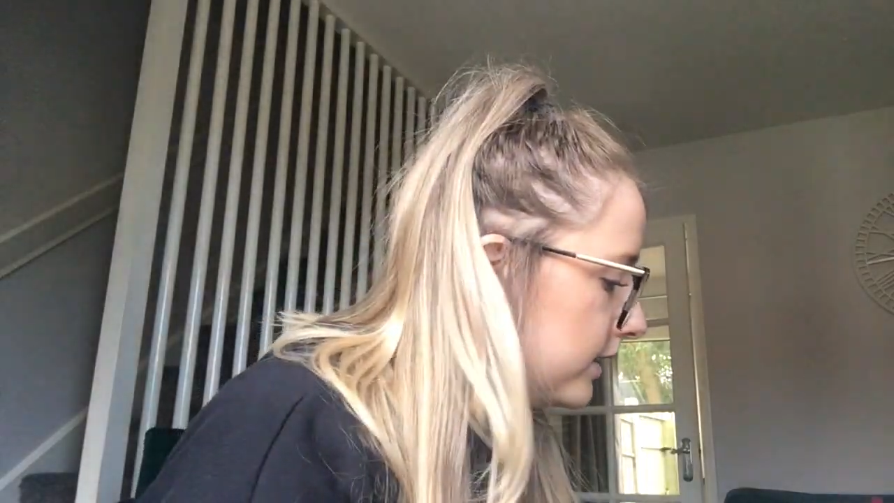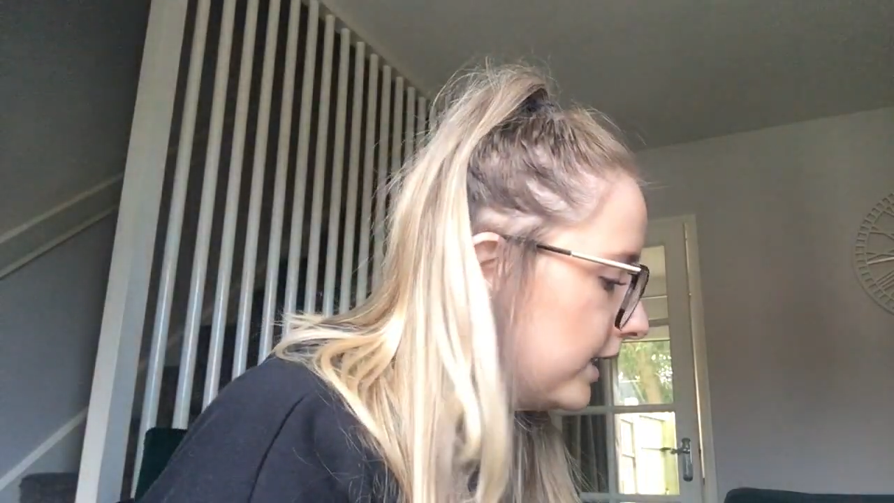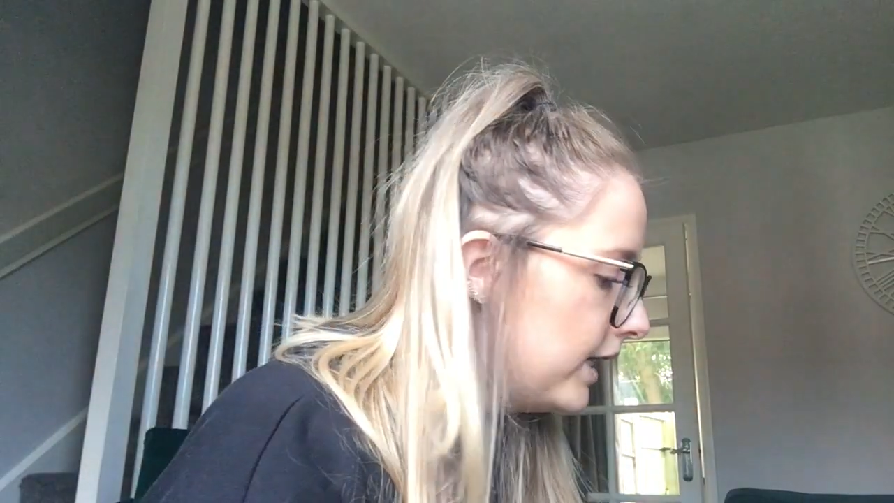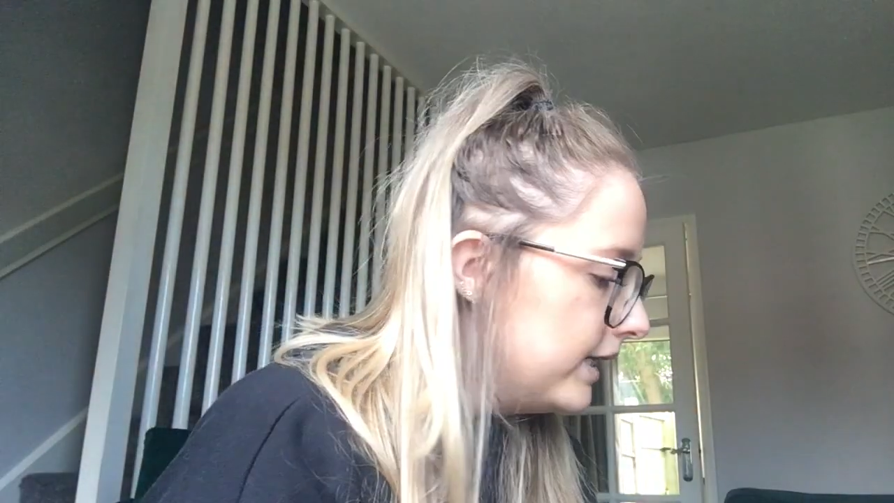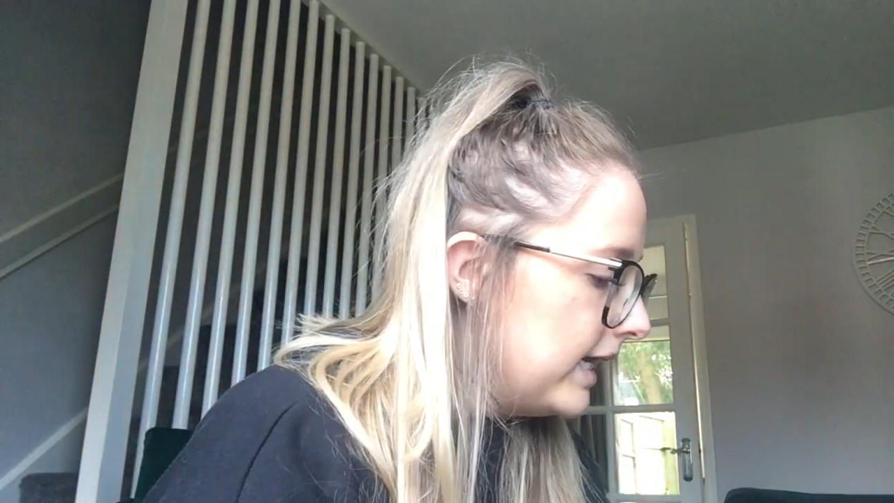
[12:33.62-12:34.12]

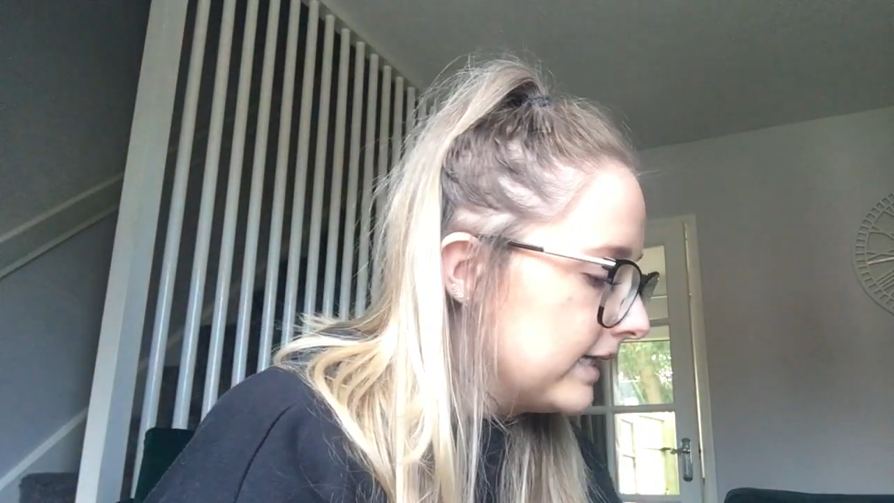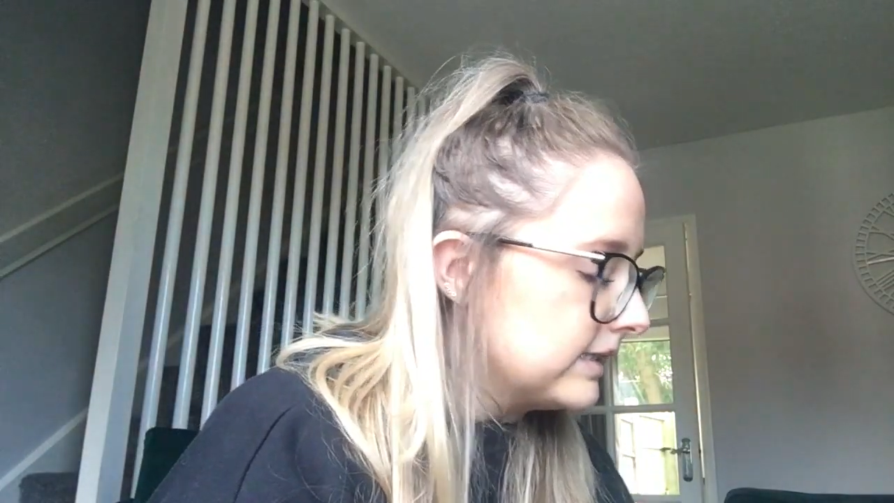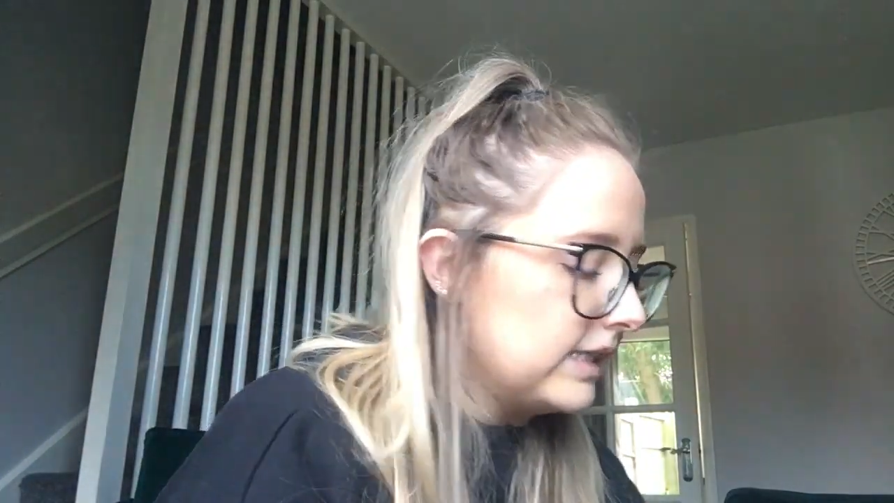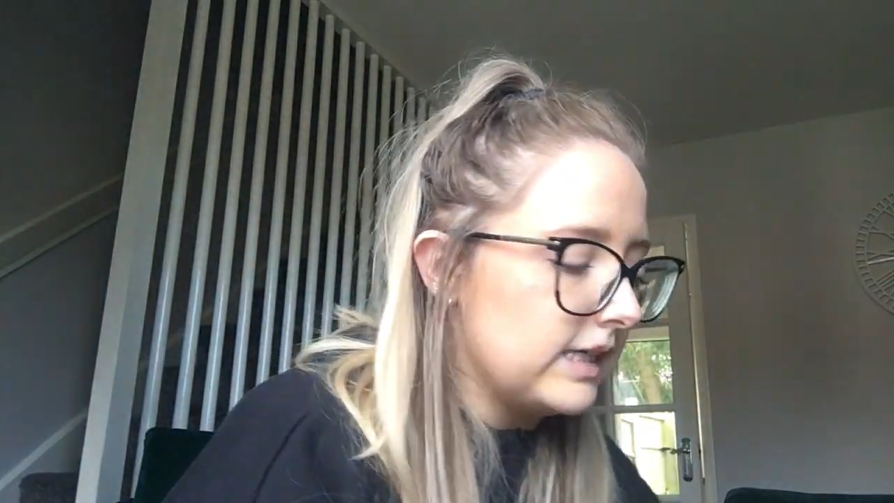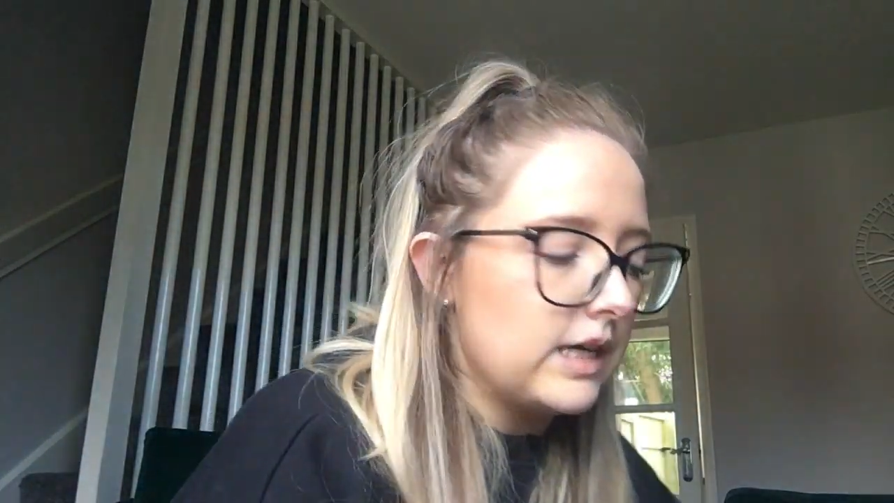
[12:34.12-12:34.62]
The
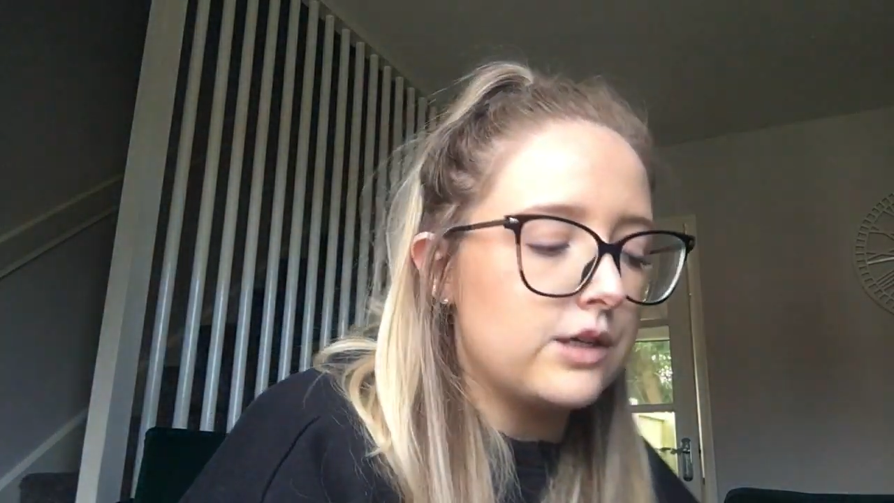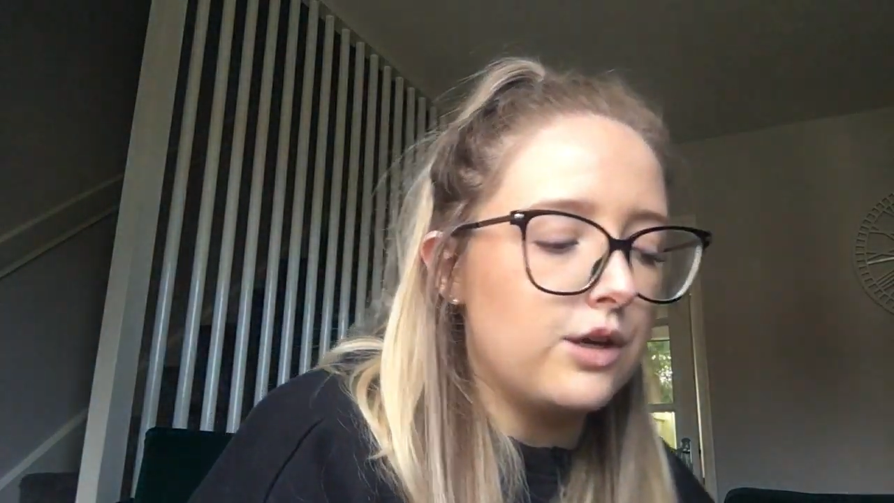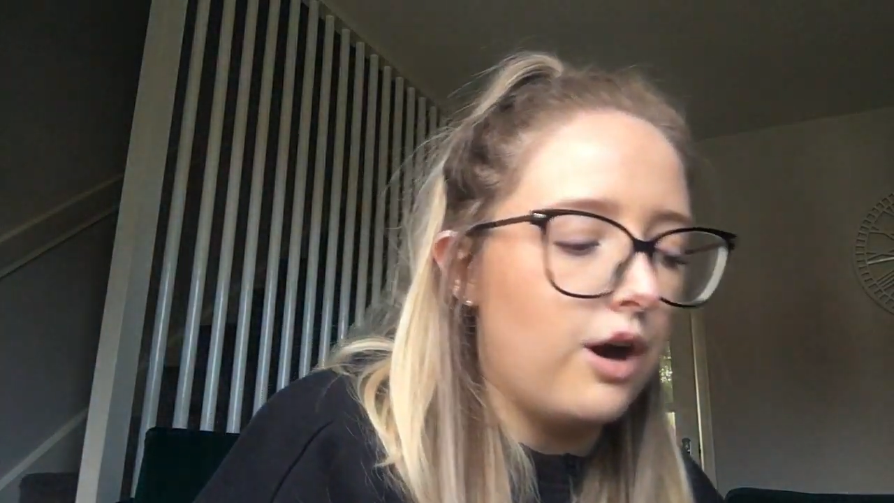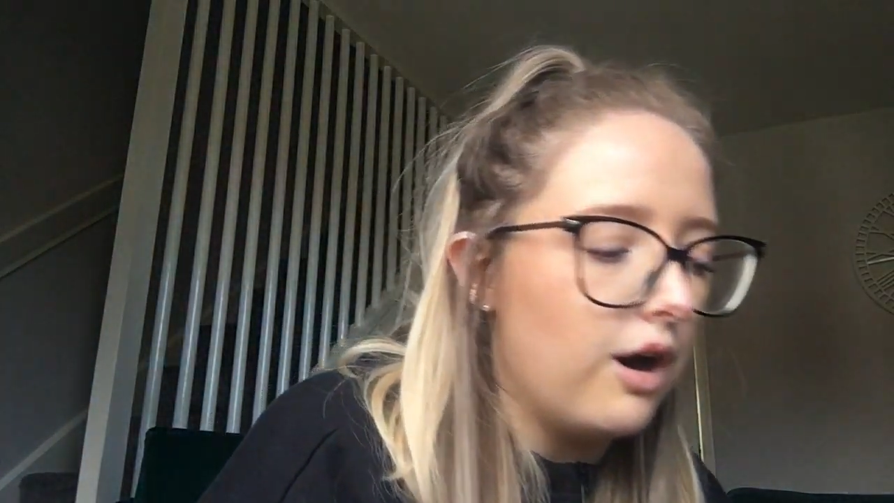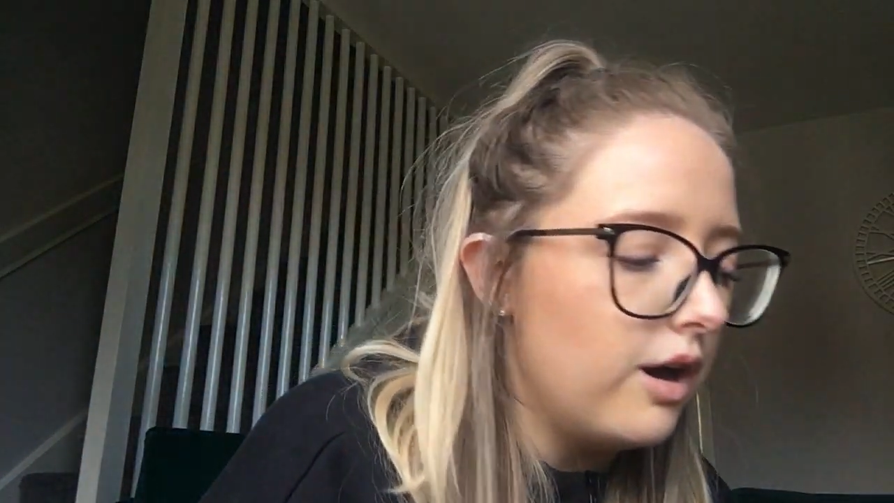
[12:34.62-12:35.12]
next thing I
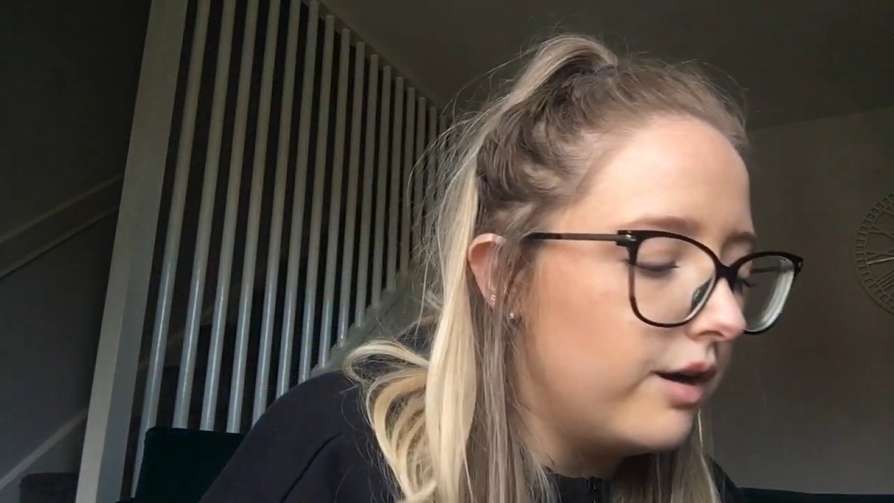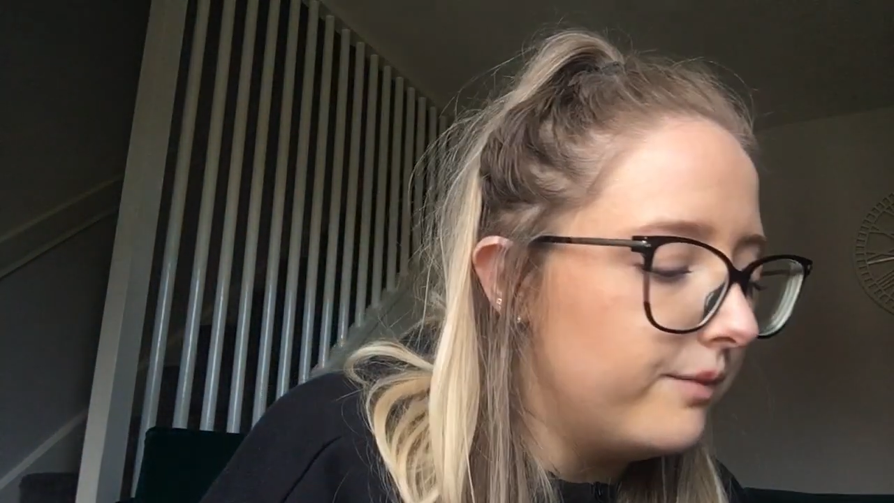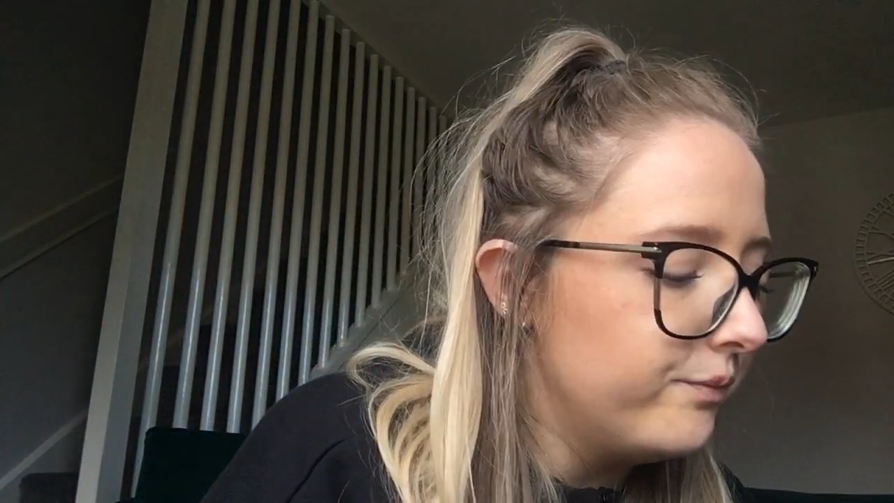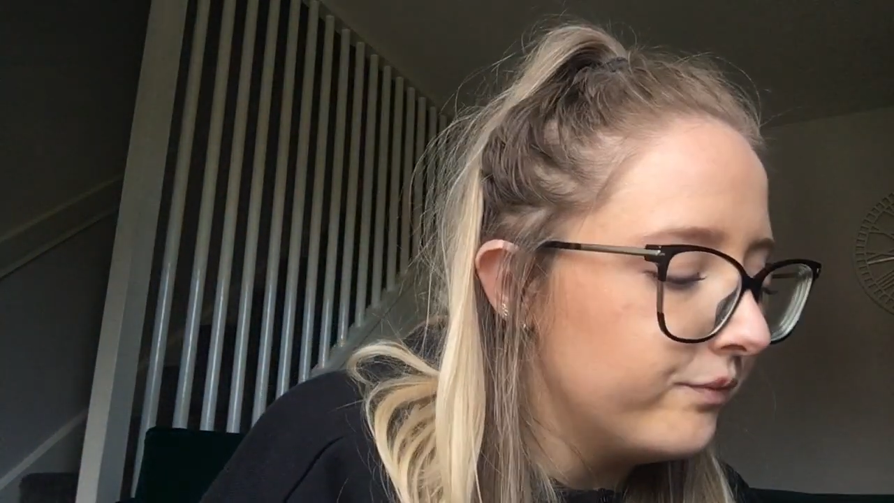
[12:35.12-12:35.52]
got